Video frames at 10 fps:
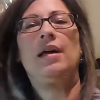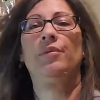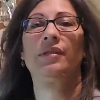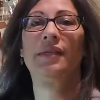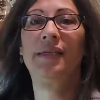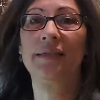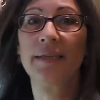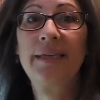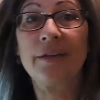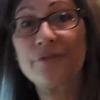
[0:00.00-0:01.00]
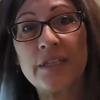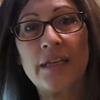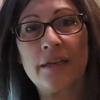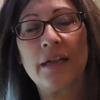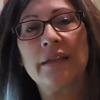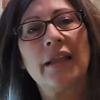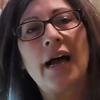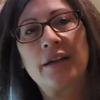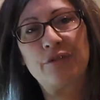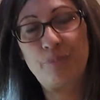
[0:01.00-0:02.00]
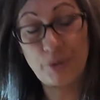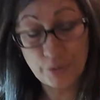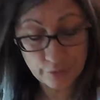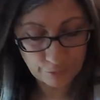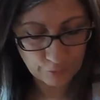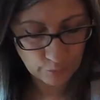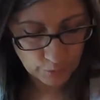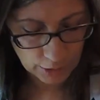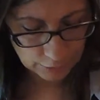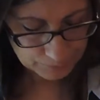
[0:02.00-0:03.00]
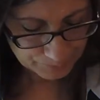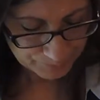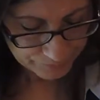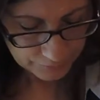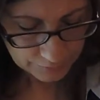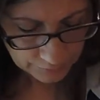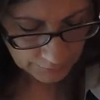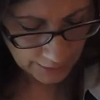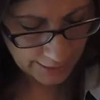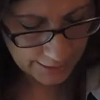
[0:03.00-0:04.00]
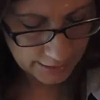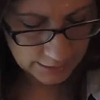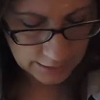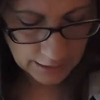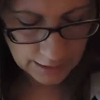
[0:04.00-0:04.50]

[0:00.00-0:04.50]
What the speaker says: I was gifted a lot of beautiful wool, and